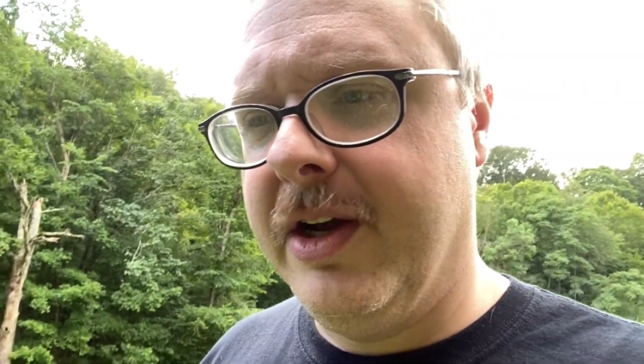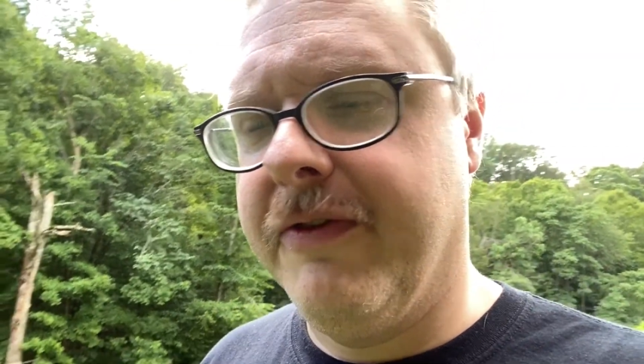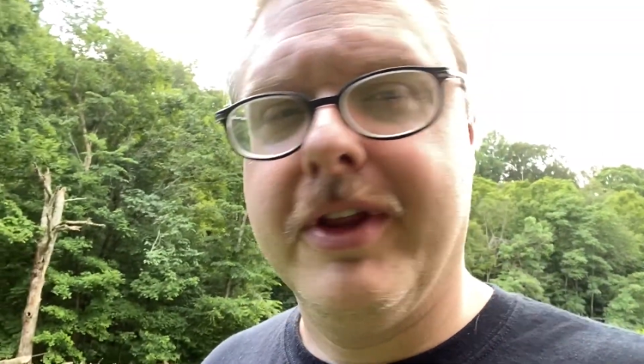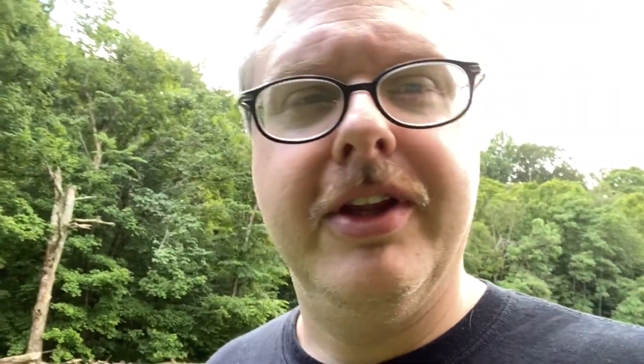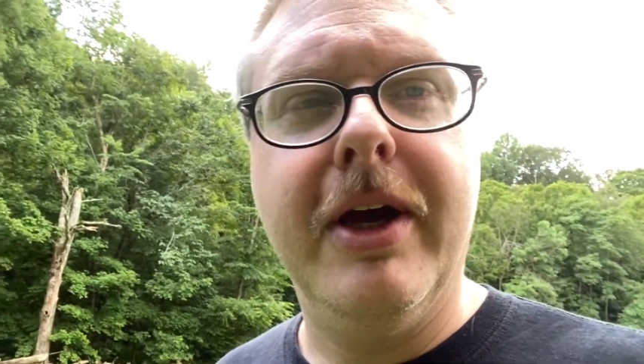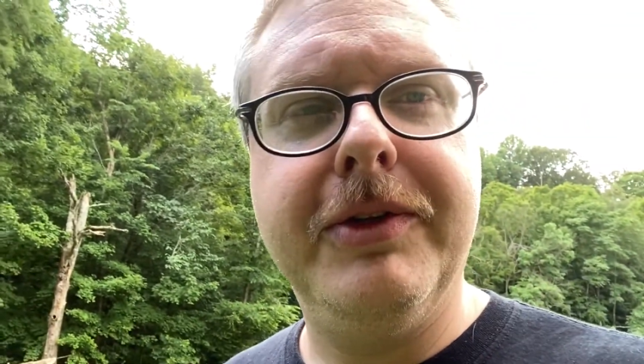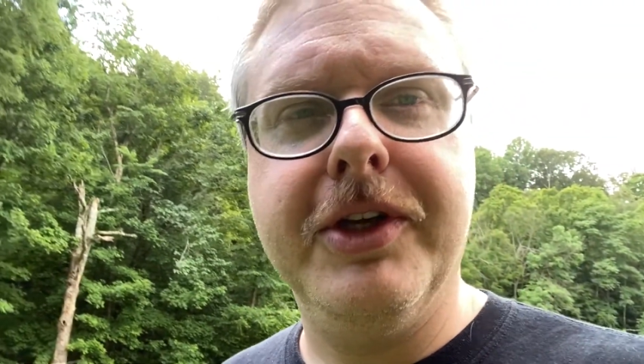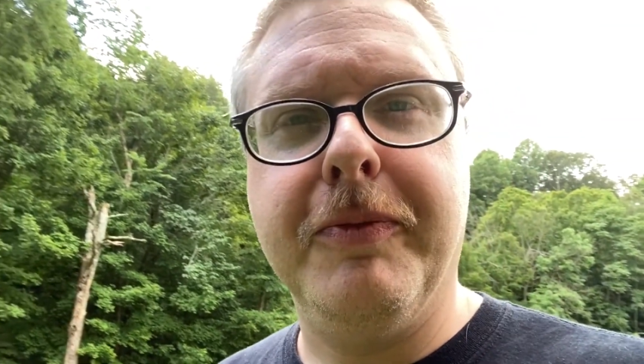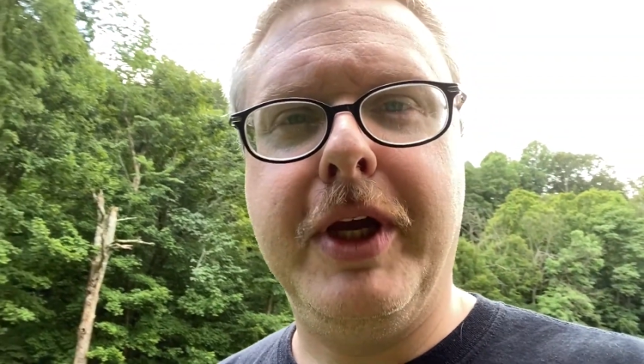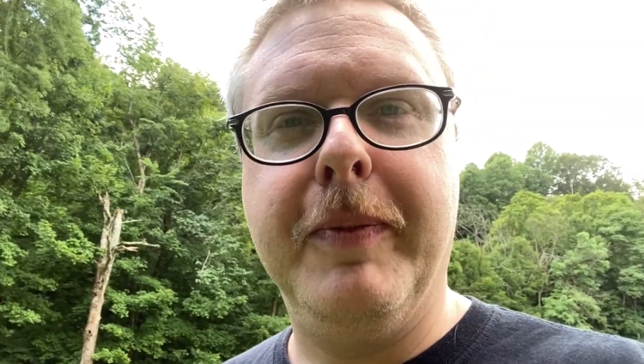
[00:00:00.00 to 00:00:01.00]
for the
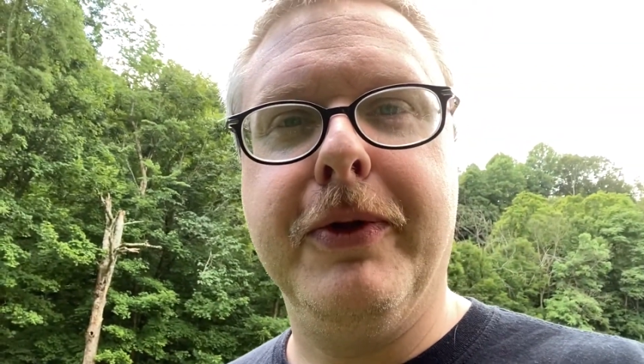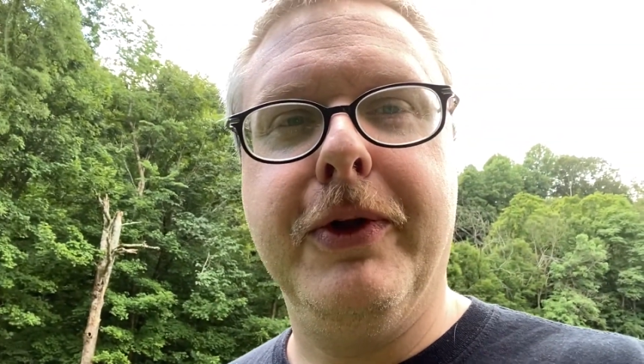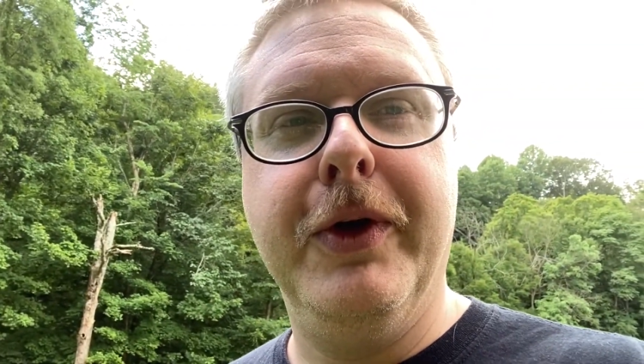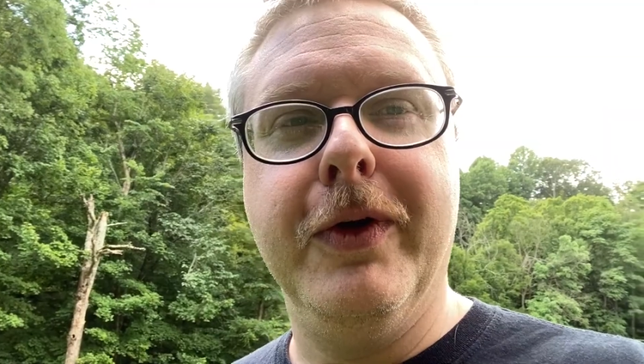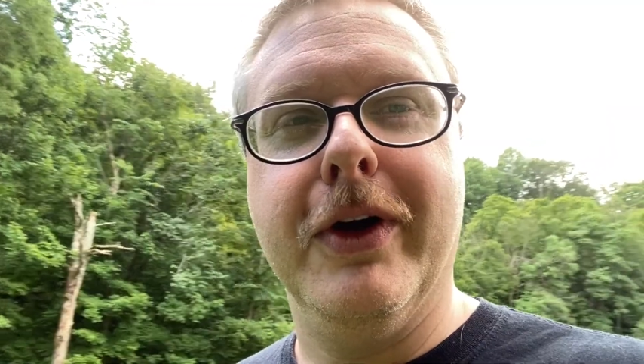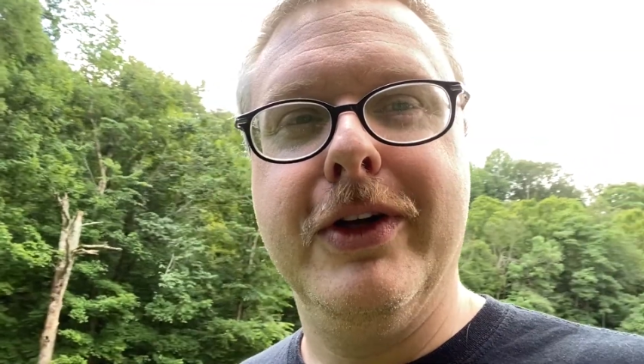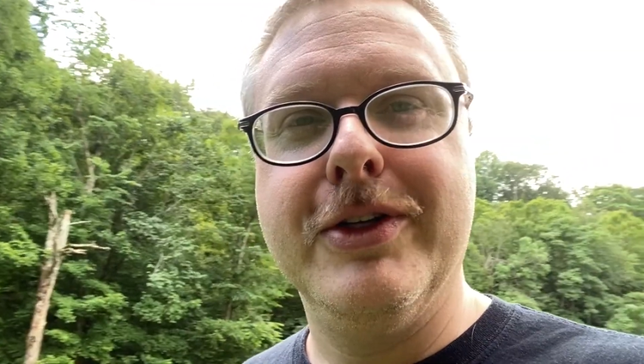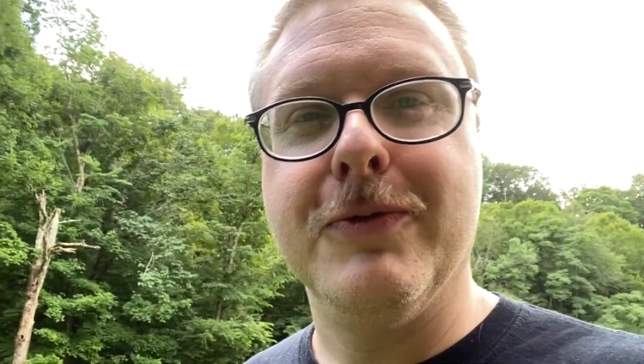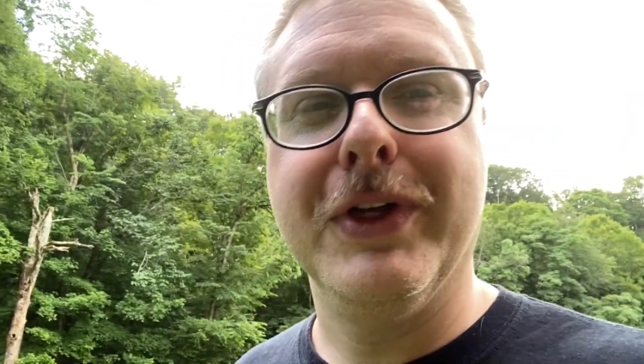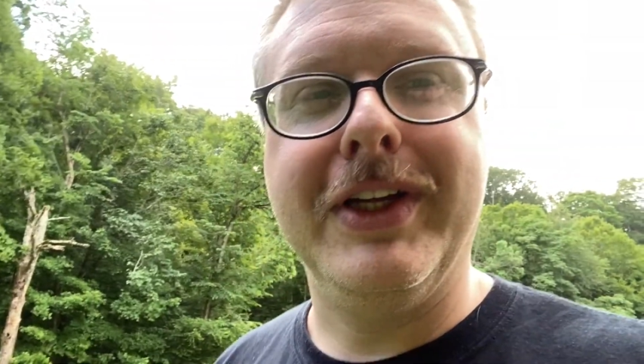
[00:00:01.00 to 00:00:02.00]
no-till people who are
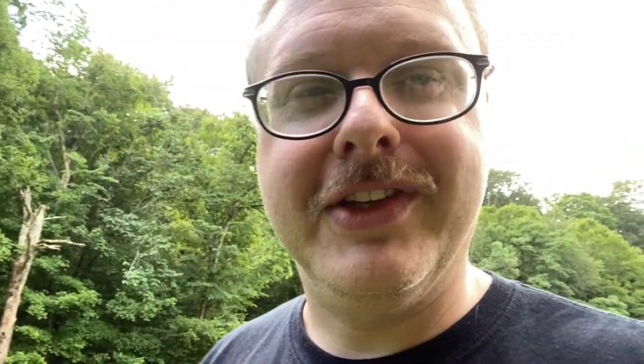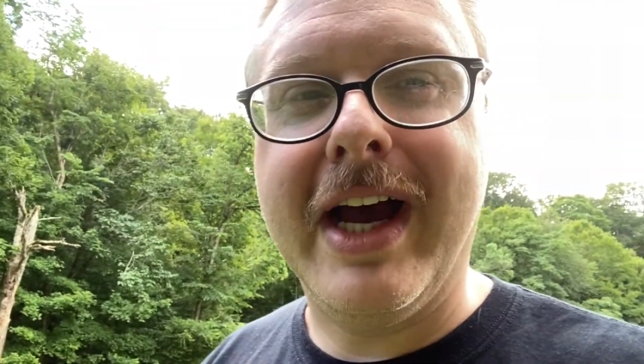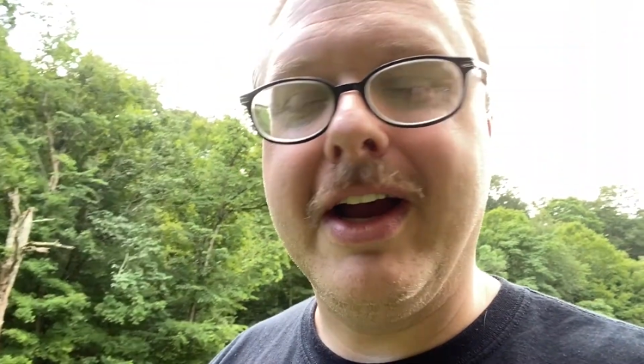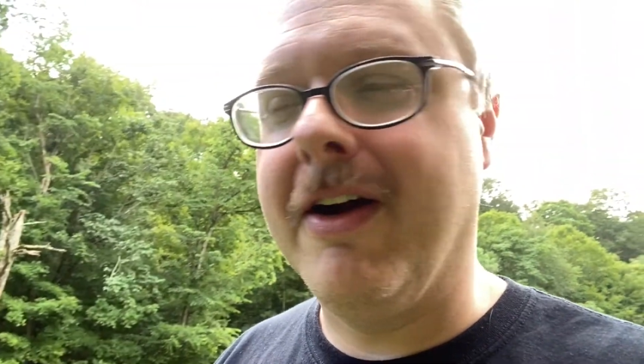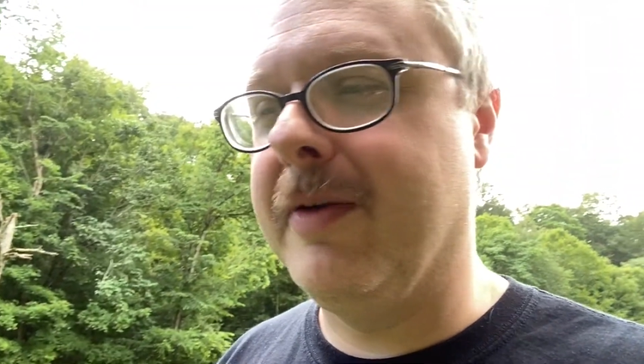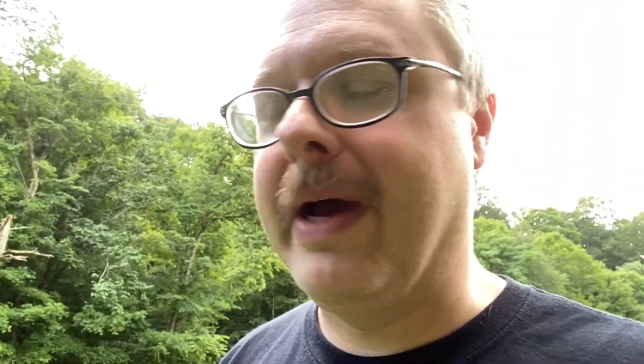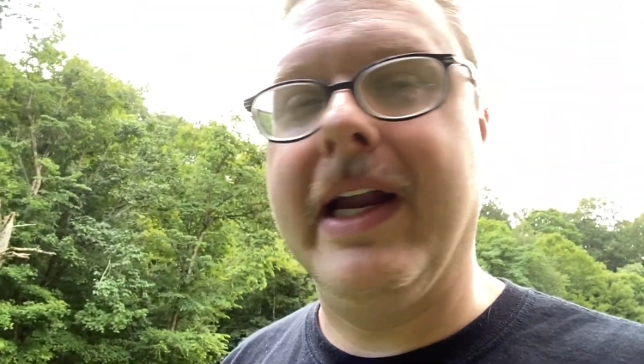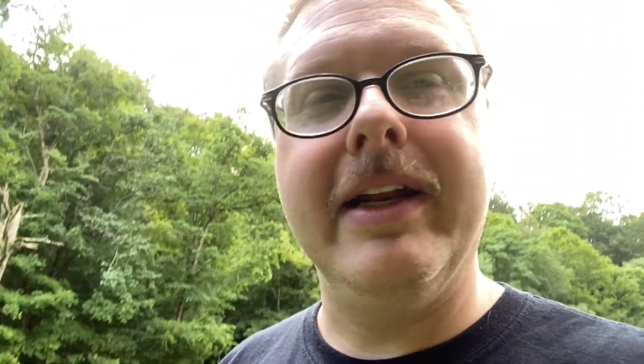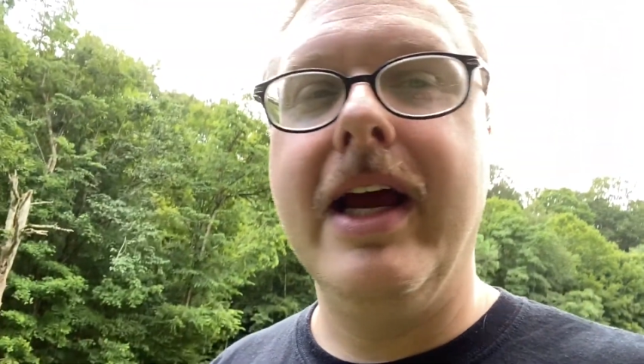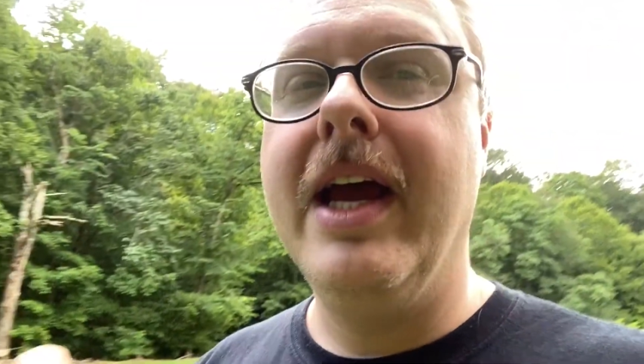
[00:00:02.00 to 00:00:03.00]
just really die-hard about
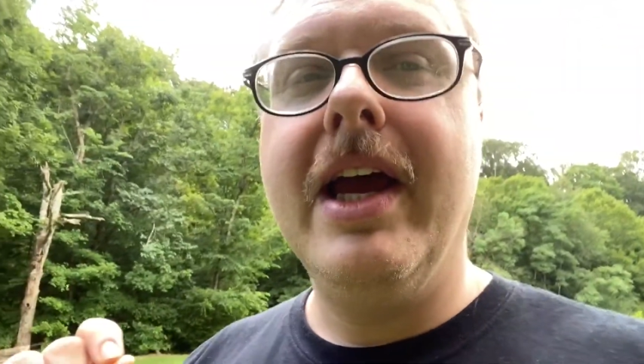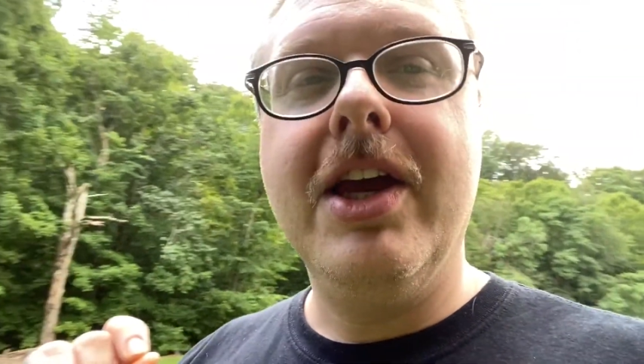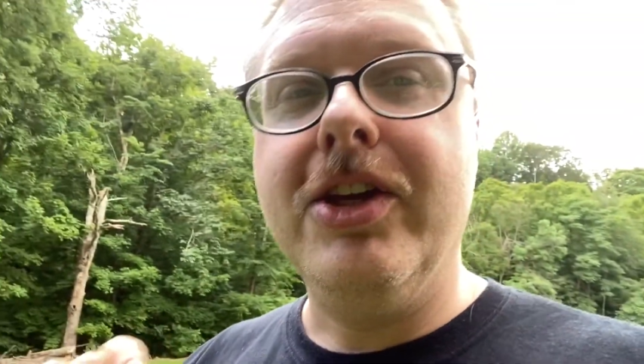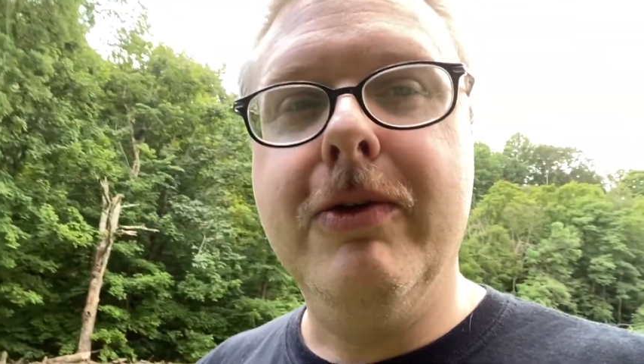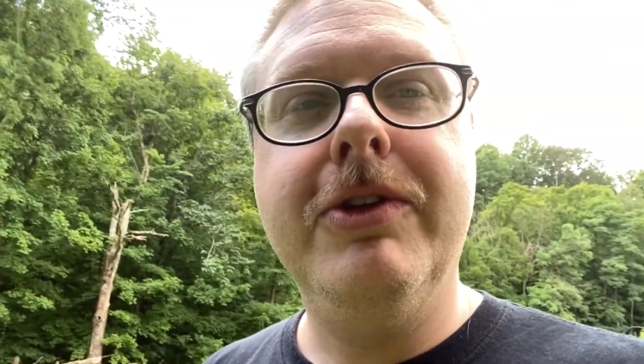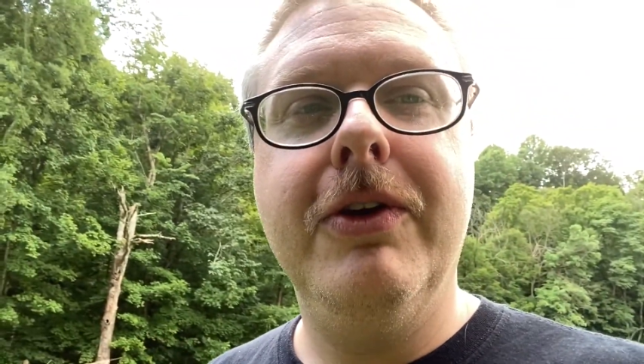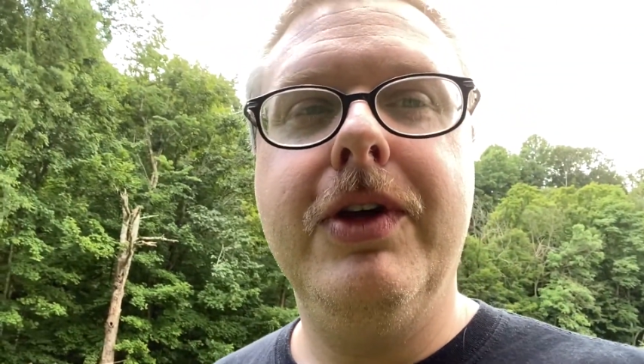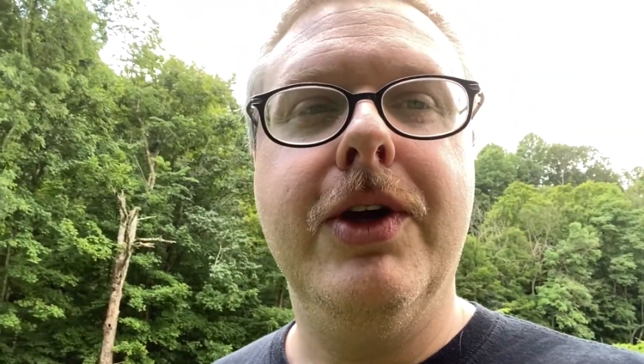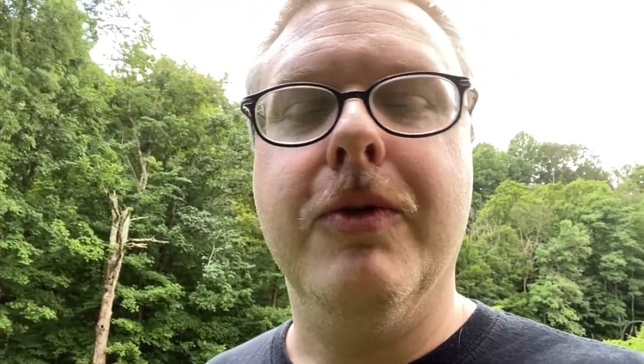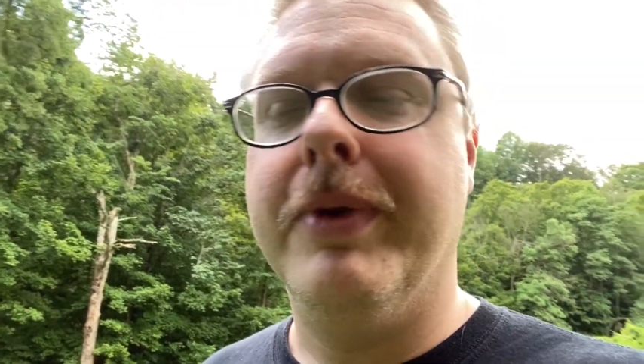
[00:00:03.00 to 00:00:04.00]
it, you do
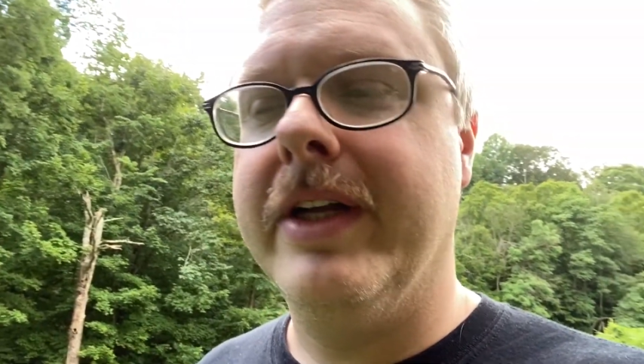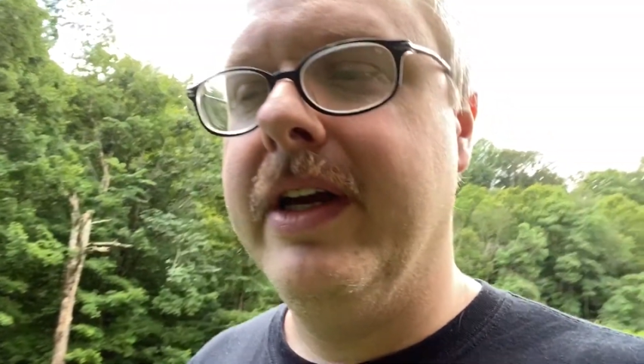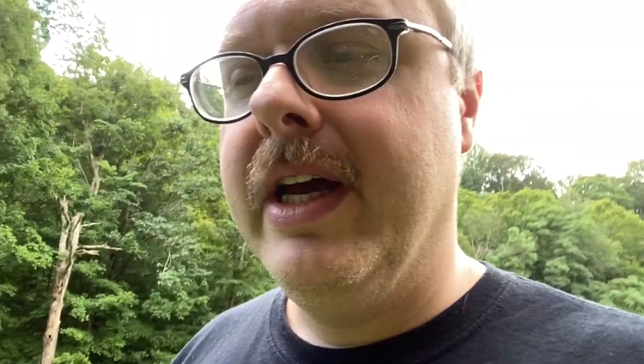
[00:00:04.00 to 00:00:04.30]
you, but